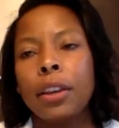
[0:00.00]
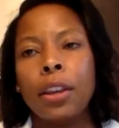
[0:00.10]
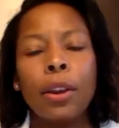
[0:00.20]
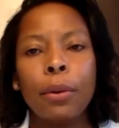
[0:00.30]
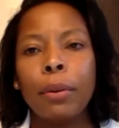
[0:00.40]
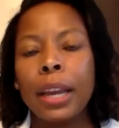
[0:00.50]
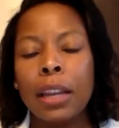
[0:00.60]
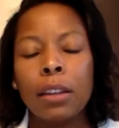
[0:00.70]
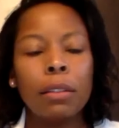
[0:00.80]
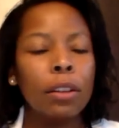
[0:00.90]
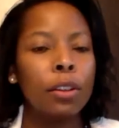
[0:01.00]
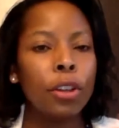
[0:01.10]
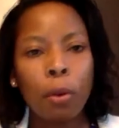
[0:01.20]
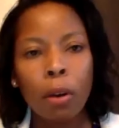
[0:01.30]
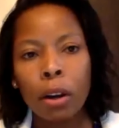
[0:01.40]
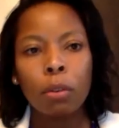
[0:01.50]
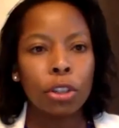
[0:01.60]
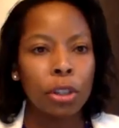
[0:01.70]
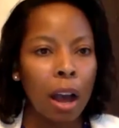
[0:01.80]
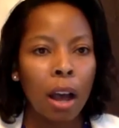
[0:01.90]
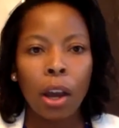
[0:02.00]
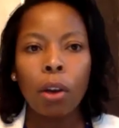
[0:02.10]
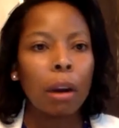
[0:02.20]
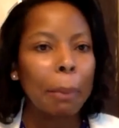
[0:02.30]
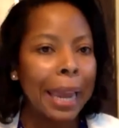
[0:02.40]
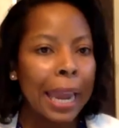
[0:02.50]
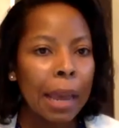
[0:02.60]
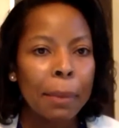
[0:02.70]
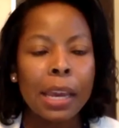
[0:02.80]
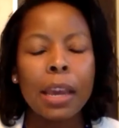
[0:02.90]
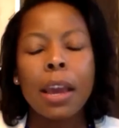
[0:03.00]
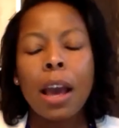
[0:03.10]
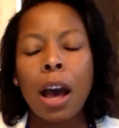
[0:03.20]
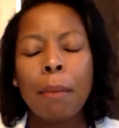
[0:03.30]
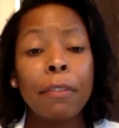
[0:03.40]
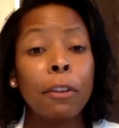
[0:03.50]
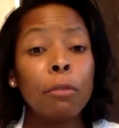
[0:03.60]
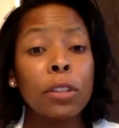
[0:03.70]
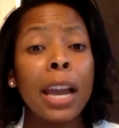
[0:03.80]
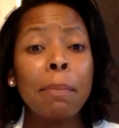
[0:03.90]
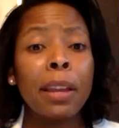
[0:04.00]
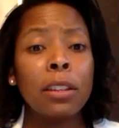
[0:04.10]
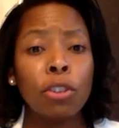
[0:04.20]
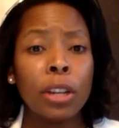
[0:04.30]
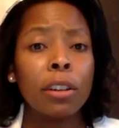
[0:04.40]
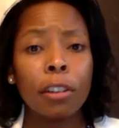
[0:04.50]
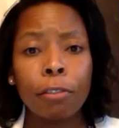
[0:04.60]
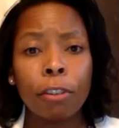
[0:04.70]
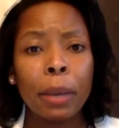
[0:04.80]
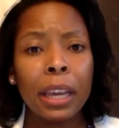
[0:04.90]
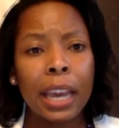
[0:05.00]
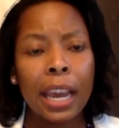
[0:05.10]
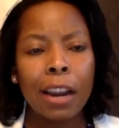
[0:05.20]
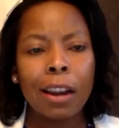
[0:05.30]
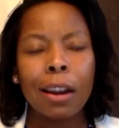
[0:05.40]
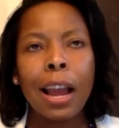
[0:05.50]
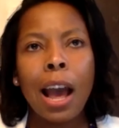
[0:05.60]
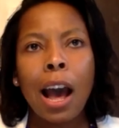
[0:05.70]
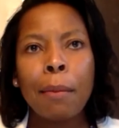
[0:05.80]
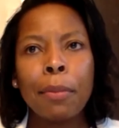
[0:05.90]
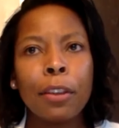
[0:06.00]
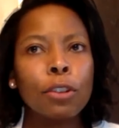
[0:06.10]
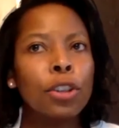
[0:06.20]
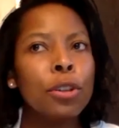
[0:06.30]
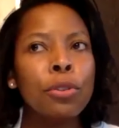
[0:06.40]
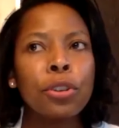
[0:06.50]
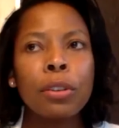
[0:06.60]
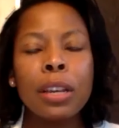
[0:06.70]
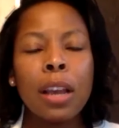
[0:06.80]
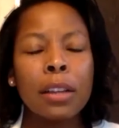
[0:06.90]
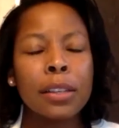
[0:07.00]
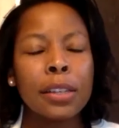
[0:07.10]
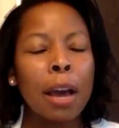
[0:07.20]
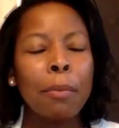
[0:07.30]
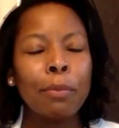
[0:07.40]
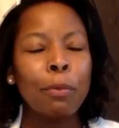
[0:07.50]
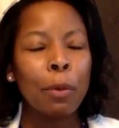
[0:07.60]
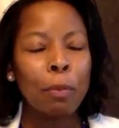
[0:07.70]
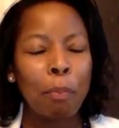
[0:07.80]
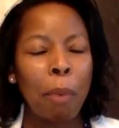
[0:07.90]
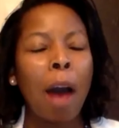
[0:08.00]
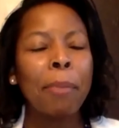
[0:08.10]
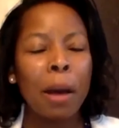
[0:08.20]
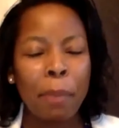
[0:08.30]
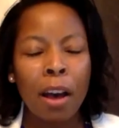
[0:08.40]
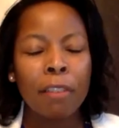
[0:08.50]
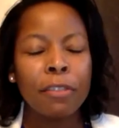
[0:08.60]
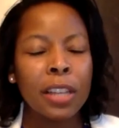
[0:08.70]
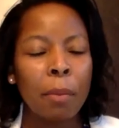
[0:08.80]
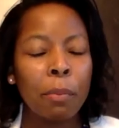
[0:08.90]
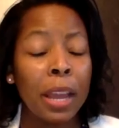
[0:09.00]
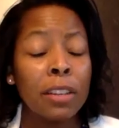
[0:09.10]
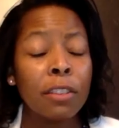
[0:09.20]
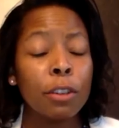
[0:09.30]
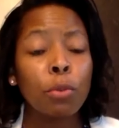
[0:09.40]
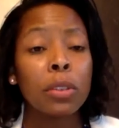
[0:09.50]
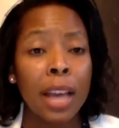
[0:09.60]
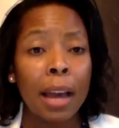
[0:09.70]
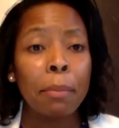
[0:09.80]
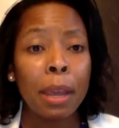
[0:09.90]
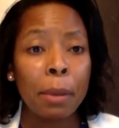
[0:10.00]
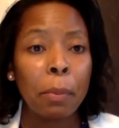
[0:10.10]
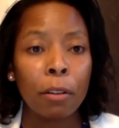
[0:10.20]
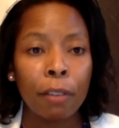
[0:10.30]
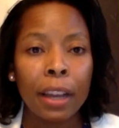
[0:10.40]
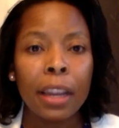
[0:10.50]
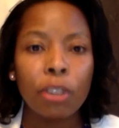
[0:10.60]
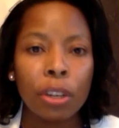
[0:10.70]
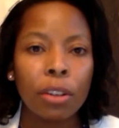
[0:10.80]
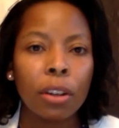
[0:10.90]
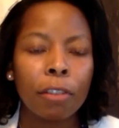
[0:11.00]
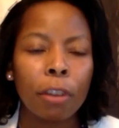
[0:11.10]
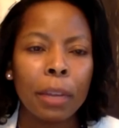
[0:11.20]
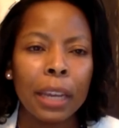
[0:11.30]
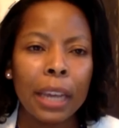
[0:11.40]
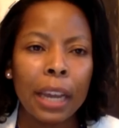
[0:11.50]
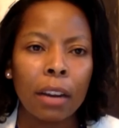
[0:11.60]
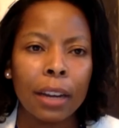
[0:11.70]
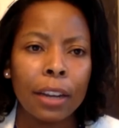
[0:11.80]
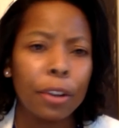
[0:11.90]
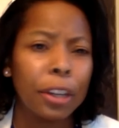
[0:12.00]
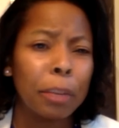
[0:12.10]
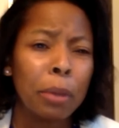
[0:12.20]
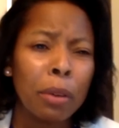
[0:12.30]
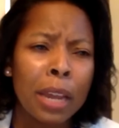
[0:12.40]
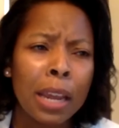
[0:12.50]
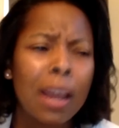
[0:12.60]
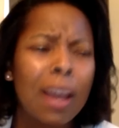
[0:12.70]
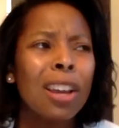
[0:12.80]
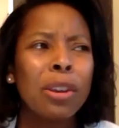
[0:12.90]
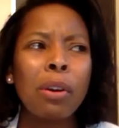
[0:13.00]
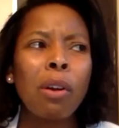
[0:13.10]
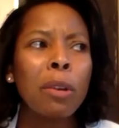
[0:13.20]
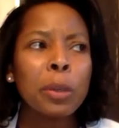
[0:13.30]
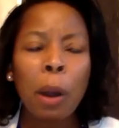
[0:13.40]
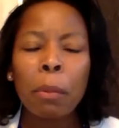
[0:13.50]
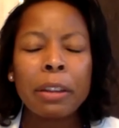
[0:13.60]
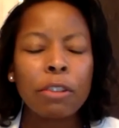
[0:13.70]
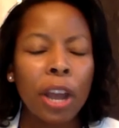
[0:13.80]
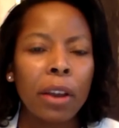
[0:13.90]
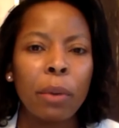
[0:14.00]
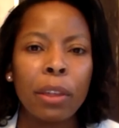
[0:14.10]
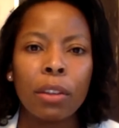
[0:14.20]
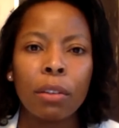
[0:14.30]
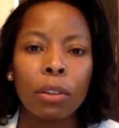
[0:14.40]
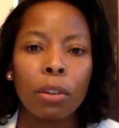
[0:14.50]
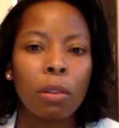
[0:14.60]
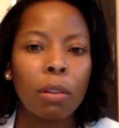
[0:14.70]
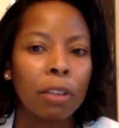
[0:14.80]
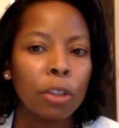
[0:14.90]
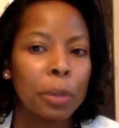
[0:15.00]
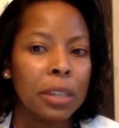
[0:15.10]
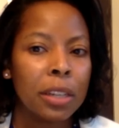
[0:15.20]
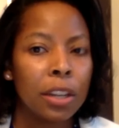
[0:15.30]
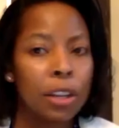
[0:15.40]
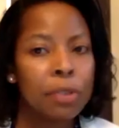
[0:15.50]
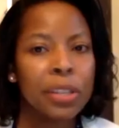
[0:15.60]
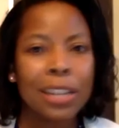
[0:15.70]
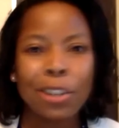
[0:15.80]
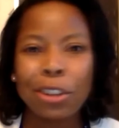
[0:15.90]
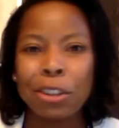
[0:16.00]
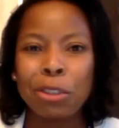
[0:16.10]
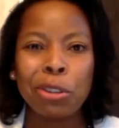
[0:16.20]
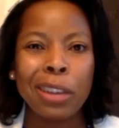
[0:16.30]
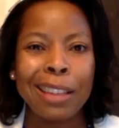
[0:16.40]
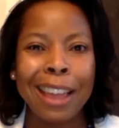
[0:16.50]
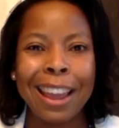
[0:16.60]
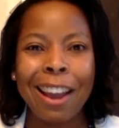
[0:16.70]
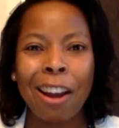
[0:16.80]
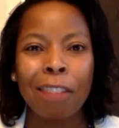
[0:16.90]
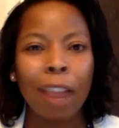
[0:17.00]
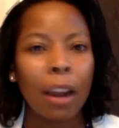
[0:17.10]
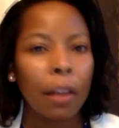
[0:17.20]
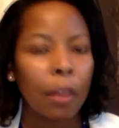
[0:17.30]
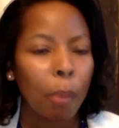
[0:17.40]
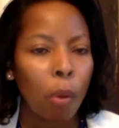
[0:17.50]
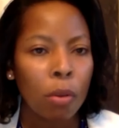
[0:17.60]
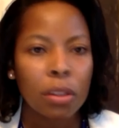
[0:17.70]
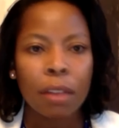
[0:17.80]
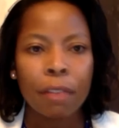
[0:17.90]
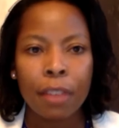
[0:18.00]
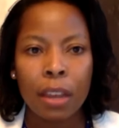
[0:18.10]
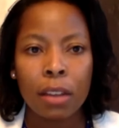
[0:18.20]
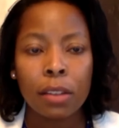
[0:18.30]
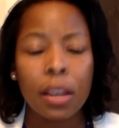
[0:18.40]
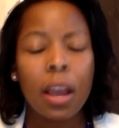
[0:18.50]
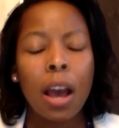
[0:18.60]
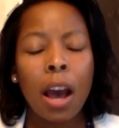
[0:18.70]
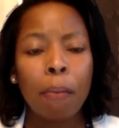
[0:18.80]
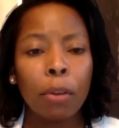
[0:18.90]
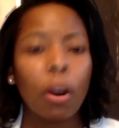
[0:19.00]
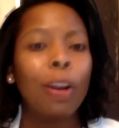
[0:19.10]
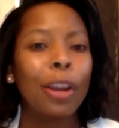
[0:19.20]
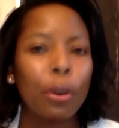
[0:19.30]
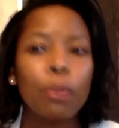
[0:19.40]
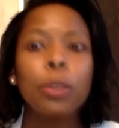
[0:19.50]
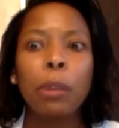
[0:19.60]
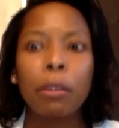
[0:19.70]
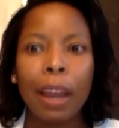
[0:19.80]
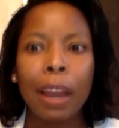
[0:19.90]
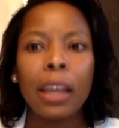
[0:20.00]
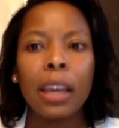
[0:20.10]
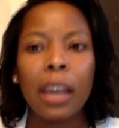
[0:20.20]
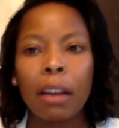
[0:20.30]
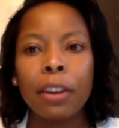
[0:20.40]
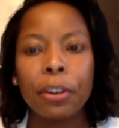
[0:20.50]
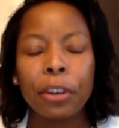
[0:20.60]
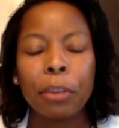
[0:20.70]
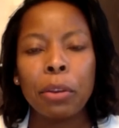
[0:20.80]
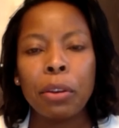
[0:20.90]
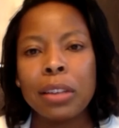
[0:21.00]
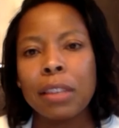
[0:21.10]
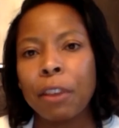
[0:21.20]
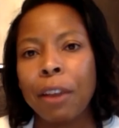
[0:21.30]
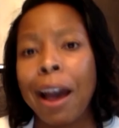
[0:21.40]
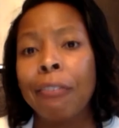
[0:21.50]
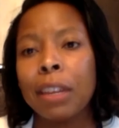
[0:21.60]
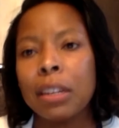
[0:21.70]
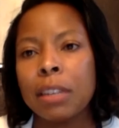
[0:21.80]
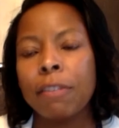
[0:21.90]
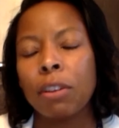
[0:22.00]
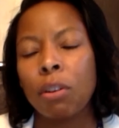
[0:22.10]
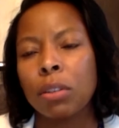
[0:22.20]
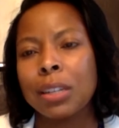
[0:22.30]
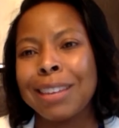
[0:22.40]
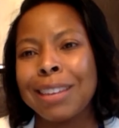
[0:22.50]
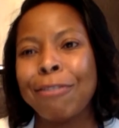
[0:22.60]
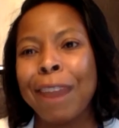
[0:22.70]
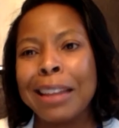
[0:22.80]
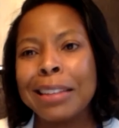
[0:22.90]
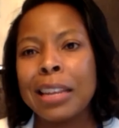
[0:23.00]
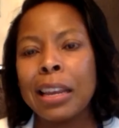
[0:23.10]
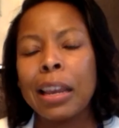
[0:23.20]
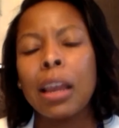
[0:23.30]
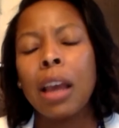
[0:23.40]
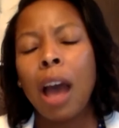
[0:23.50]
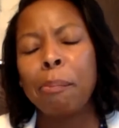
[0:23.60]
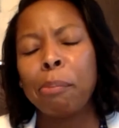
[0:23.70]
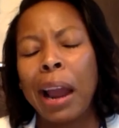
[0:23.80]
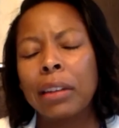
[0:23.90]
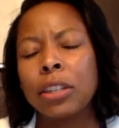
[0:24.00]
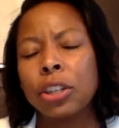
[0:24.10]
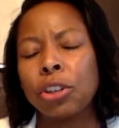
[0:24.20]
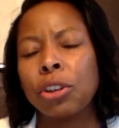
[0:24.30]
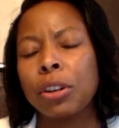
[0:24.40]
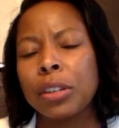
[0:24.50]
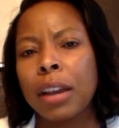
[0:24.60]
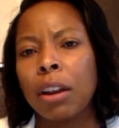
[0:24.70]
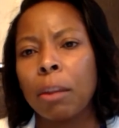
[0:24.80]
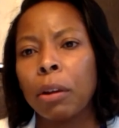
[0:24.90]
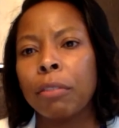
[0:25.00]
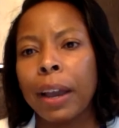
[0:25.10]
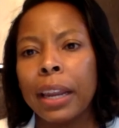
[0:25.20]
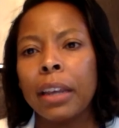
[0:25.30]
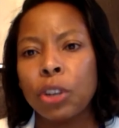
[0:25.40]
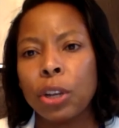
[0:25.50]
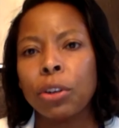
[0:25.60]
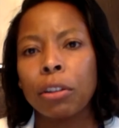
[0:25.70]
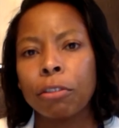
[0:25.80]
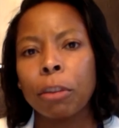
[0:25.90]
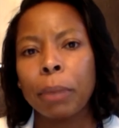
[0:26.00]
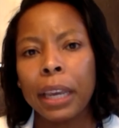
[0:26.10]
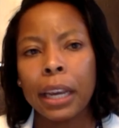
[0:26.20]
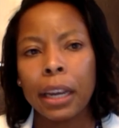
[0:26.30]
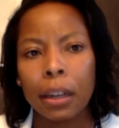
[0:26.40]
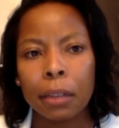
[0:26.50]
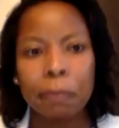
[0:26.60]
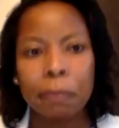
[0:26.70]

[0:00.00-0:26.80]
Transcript: you know, in New York or Chicago or Miami, if you type in gender affirming care, there's usually some pop-up of some individuals that may be providing gender affirming care in your community. You can always probably check with your local LGBTQ center. Usually they are right on the pulse of things regarding who's providing care in your communities if you're having difficulty finding practitioners that are providing gender affirming care.